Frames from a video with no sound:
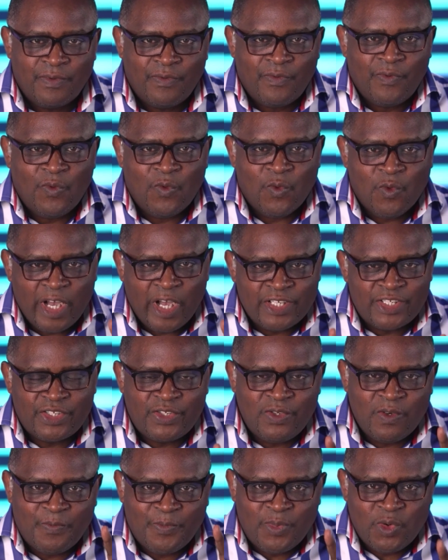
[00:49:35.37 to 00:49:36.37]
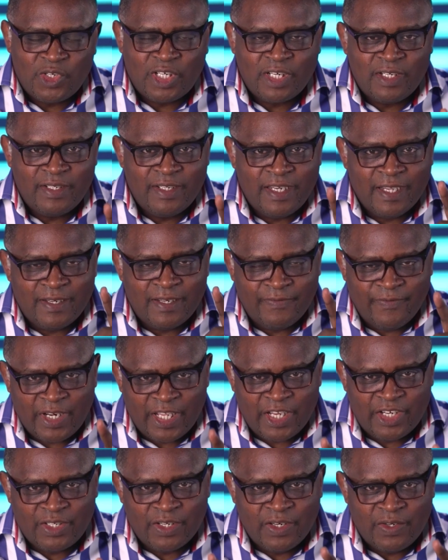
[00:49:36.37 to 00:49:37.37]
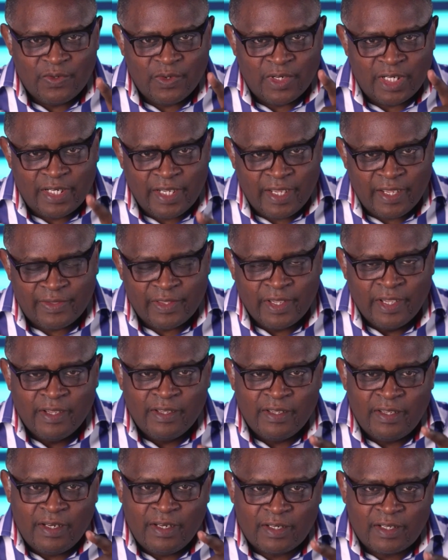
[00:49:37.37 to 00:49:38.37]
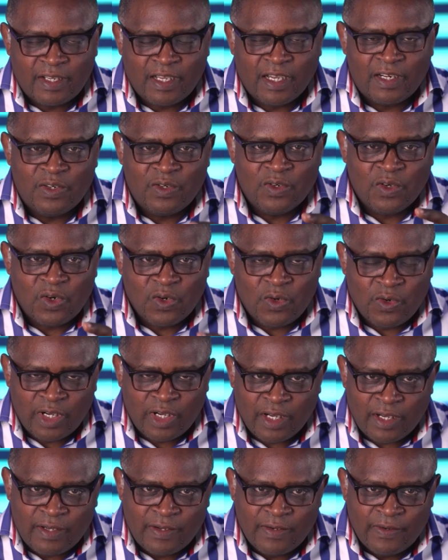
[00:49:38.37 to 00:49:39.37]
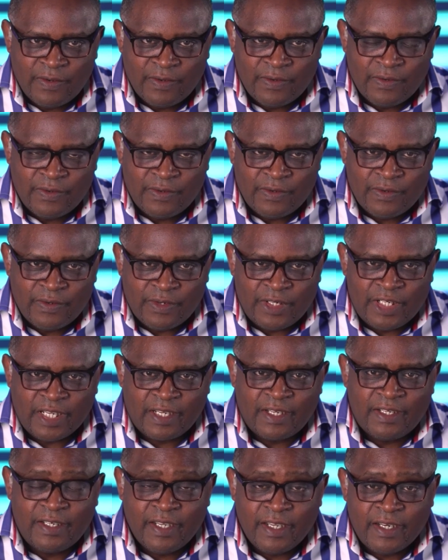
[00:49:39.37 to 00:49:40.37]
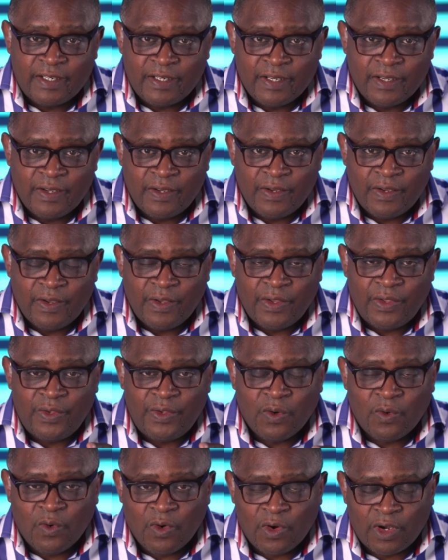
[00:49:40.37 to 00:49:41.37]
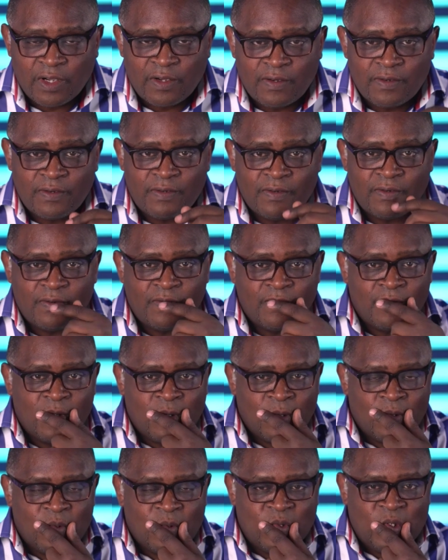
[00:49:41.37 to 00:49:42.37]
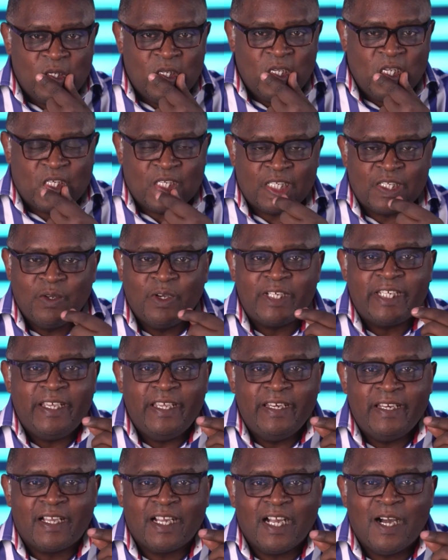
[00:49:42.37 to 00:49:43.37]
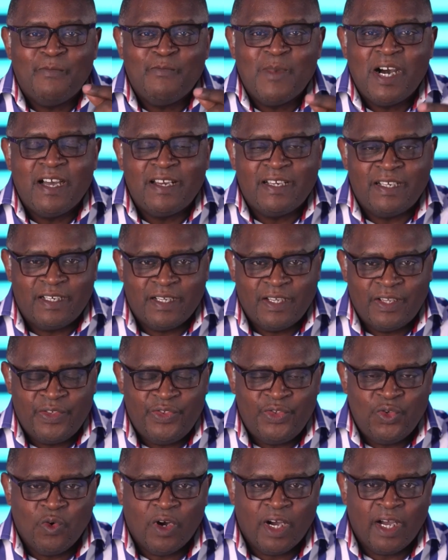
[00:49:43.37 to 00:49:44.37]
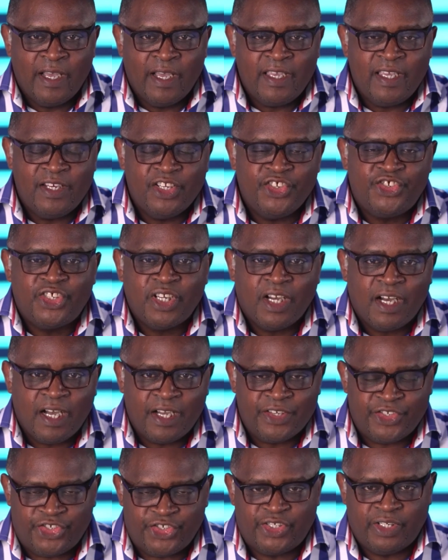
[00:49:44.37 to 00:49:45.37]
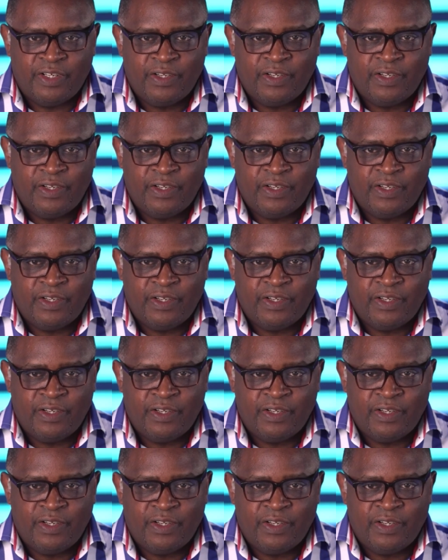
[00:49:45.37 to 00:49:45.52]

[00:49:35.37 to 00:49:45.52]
Once you put the flesh to death, it can no longer dictate your walk. It is not in command. You are in charge.